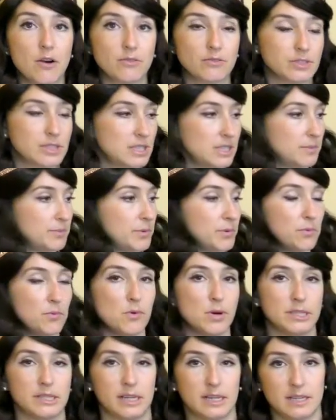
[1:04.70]
of deep
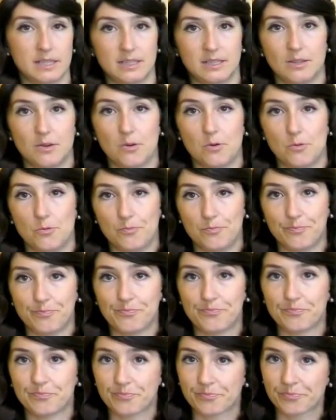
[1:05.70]
water. So
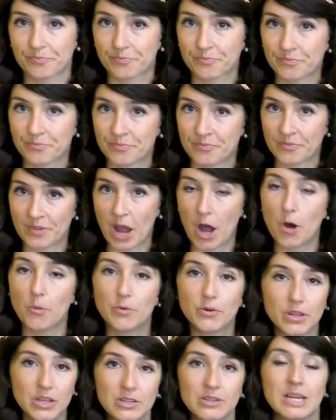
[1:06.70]

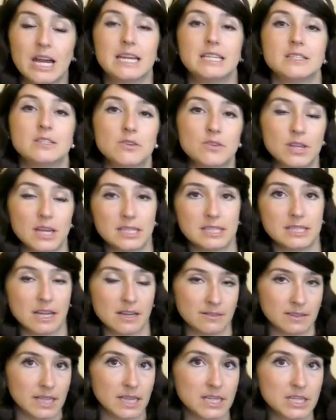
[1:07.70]
hopefully you guys know that
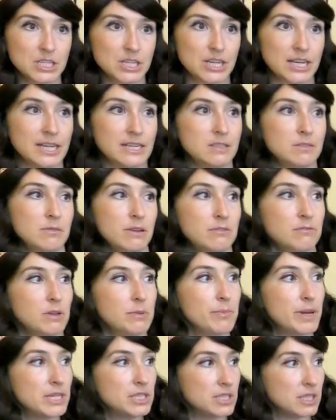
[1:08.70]
sound texture is when we
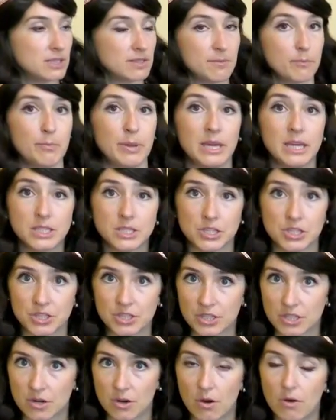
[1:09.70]
imagine
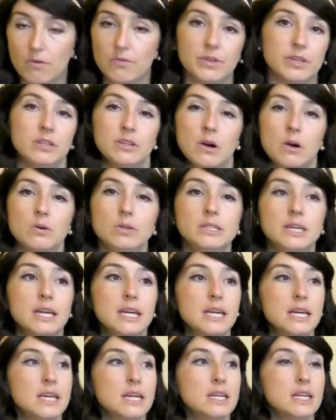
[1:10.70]
pitch of the note.
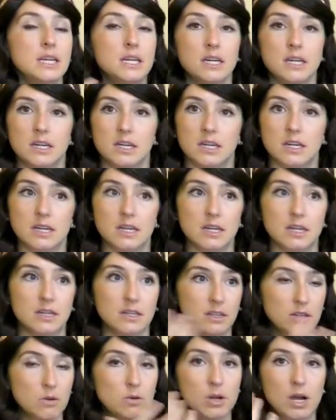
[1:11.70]
Uh,
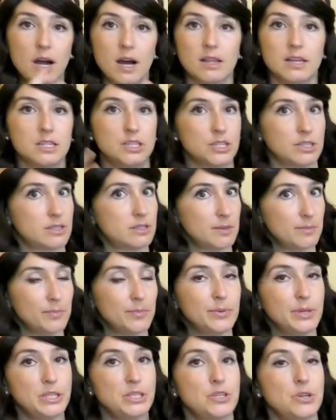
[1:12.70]
no color, just the
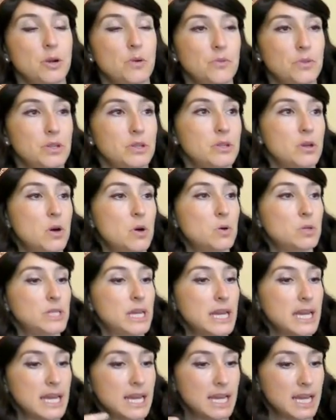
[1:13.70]
pitch of the
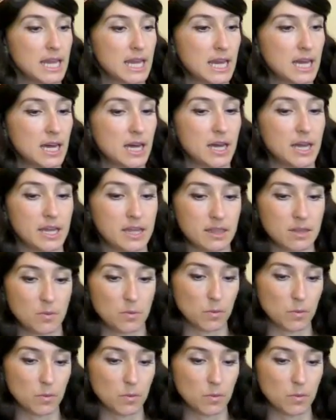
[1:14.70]
note uh, in the